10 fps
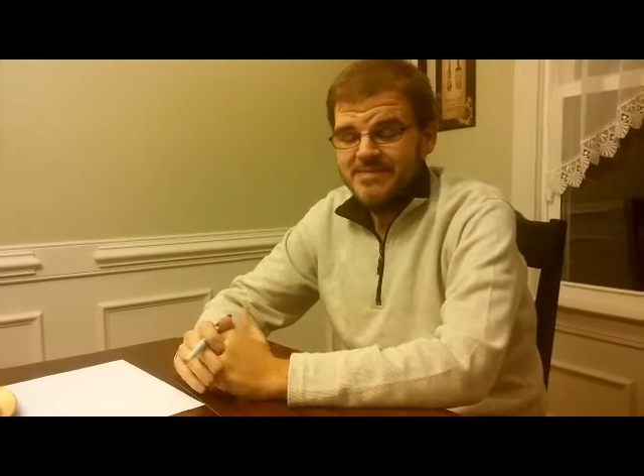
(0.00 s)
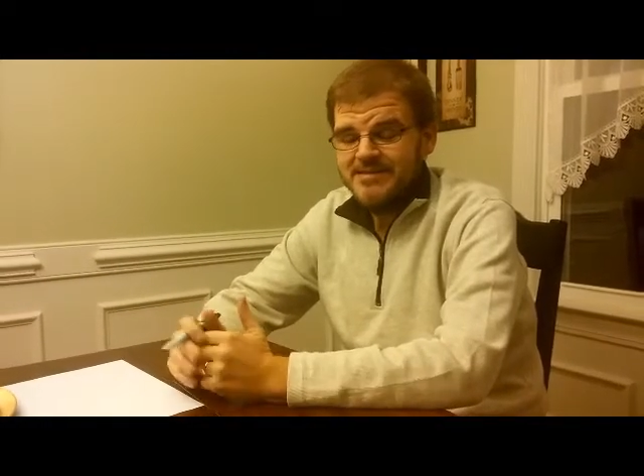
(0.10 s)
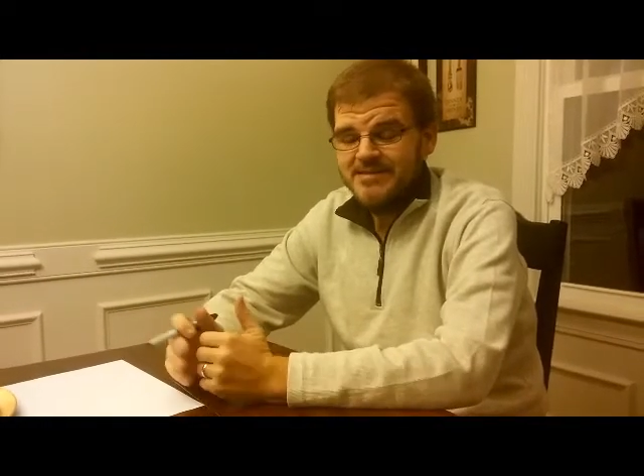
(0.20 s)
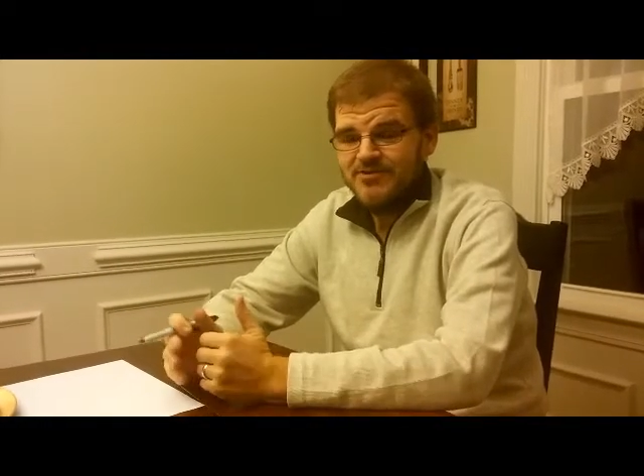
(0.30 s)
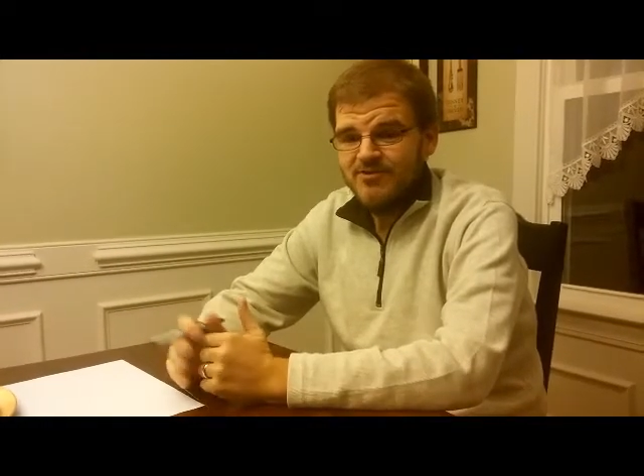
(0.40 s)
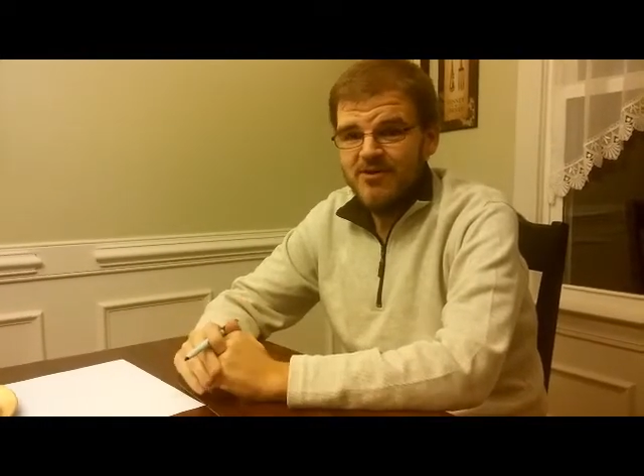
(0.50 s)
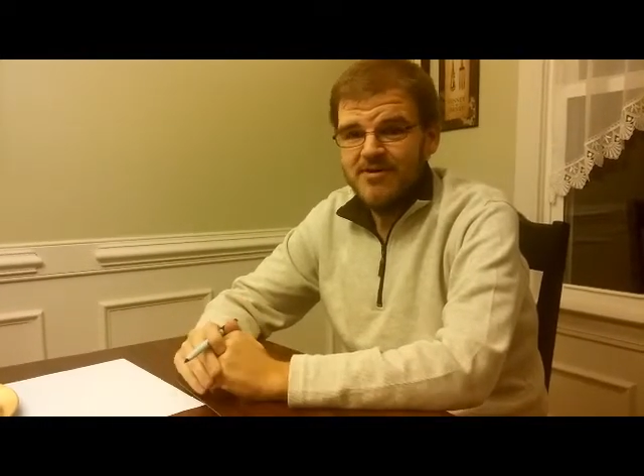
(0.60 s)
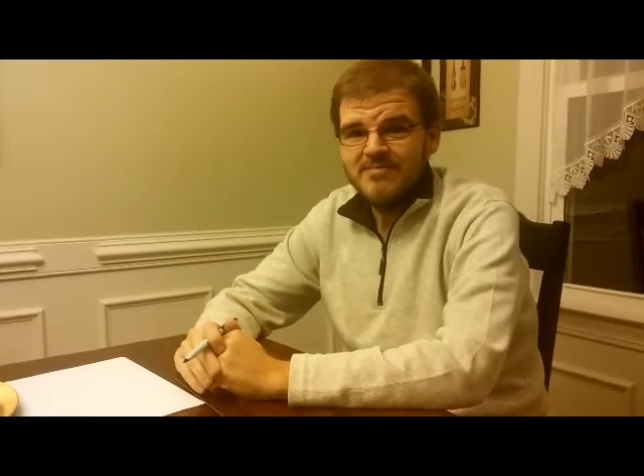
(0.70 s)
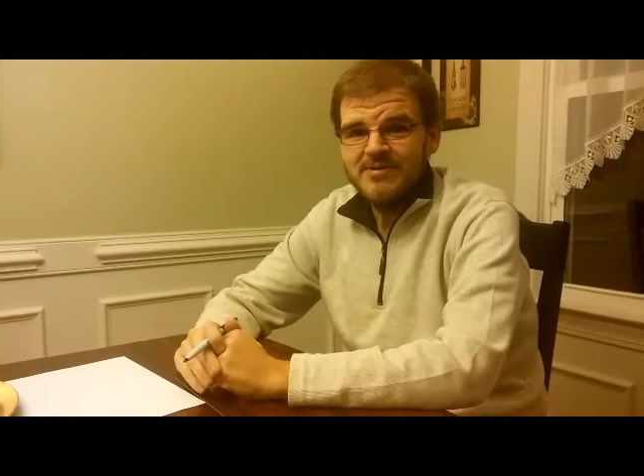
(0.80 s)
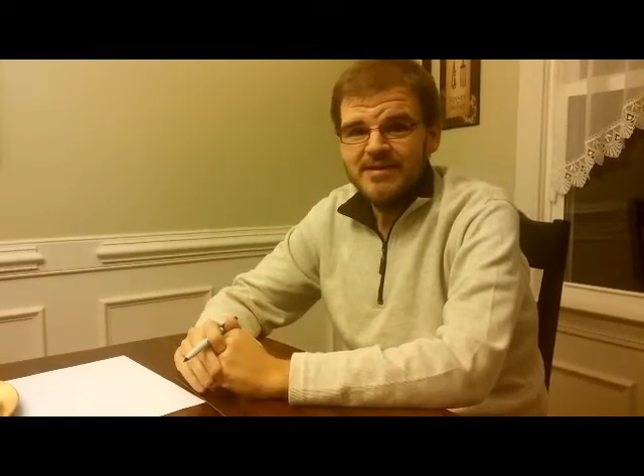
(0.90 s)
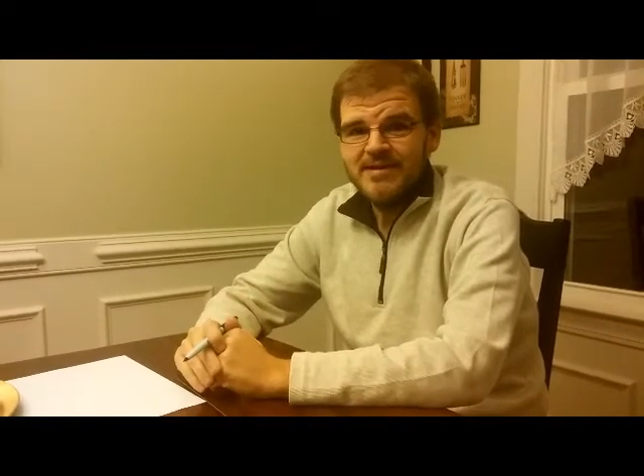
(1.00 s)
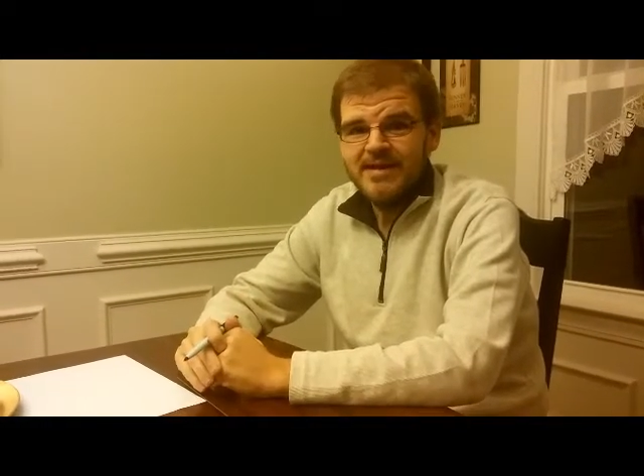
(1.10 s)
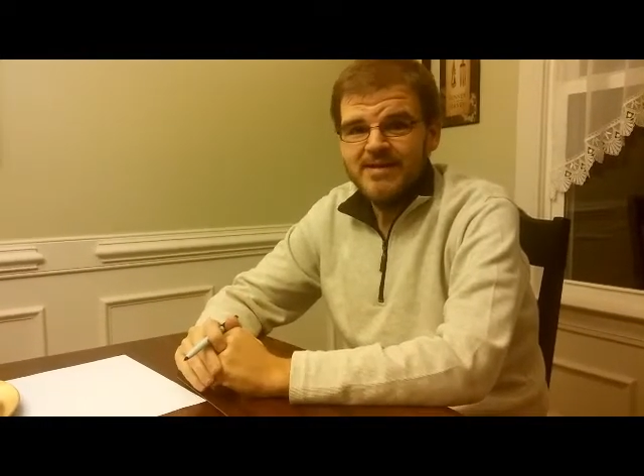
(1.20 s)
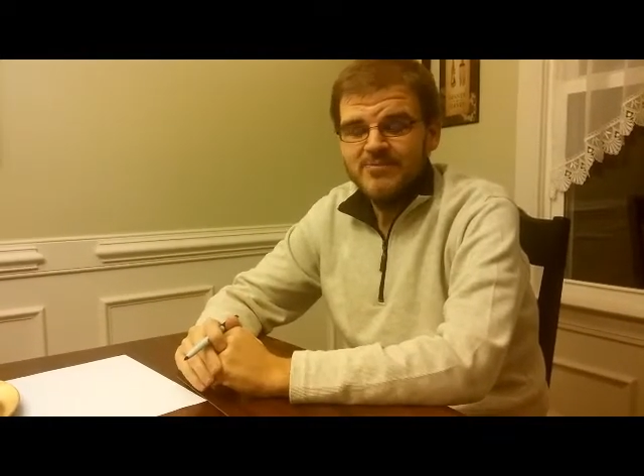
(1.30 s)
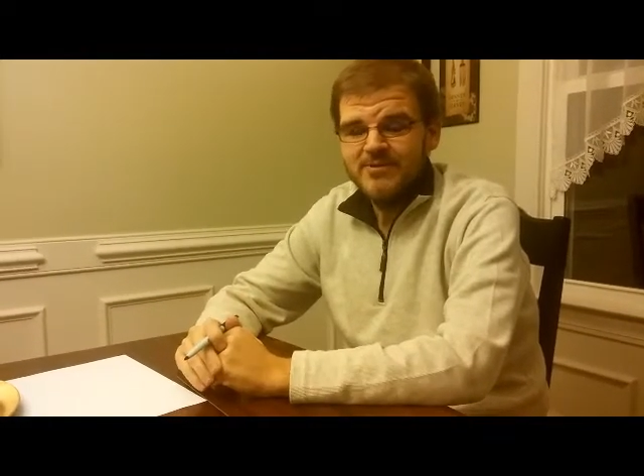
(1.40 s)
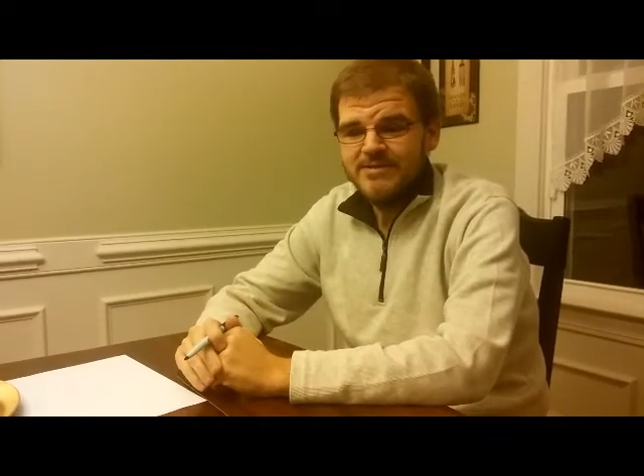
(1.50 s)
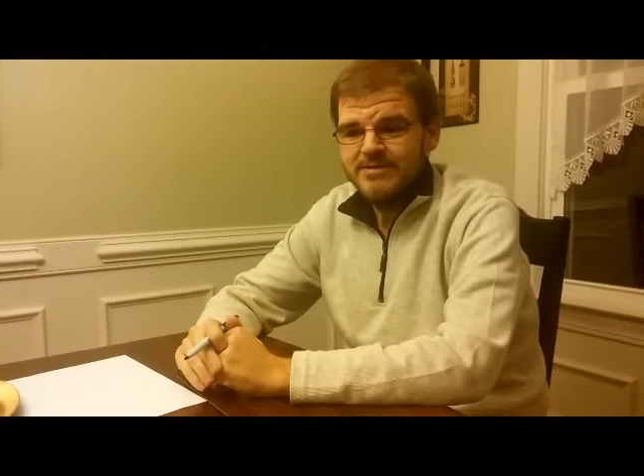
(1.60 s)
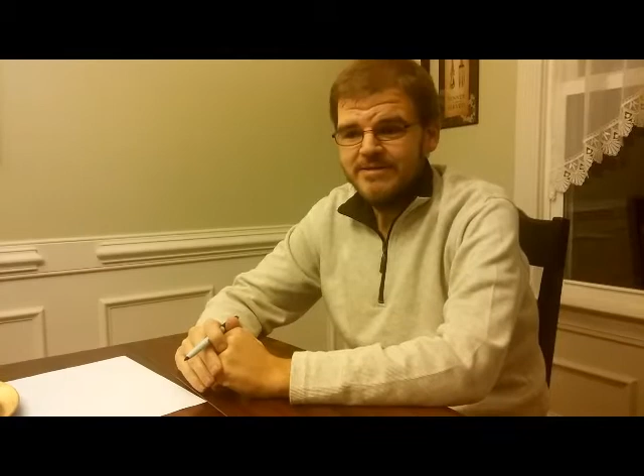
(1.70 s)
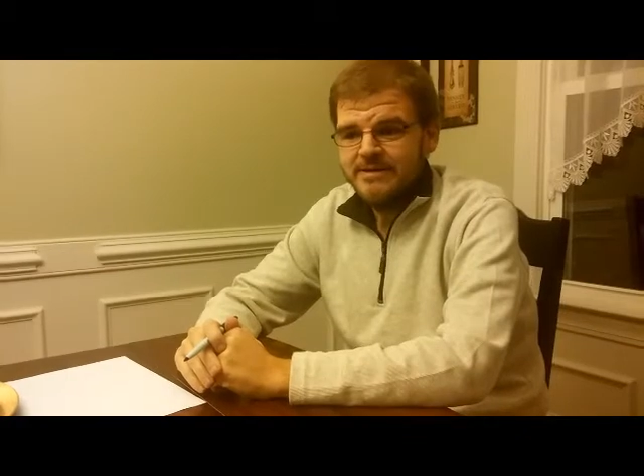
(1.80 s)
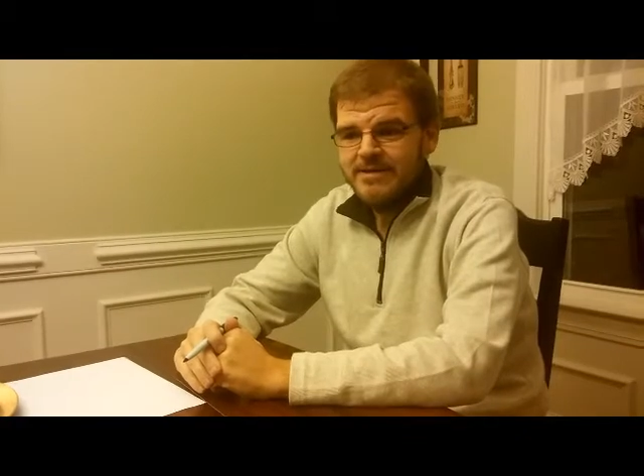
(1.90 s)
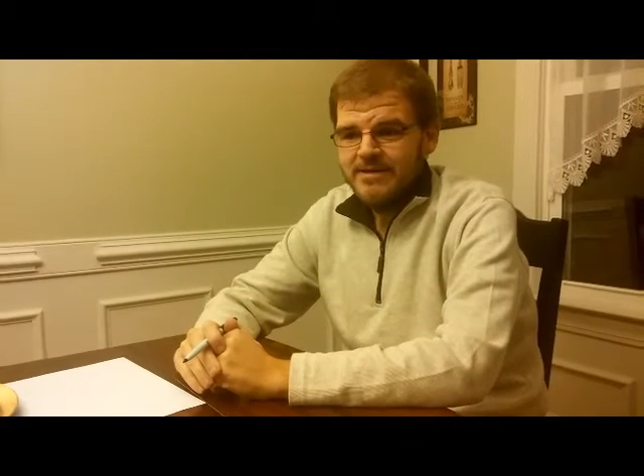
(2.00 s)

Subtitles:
best at drawing, but I kind of want to